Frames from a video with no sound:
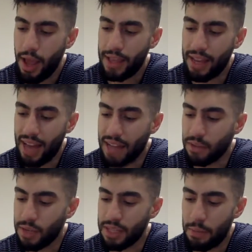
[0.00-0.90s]
And the last
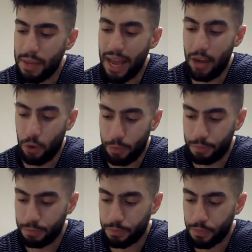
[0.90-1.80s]
one is the piano,
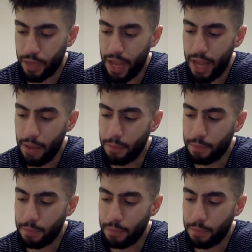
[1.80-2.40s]
yeah,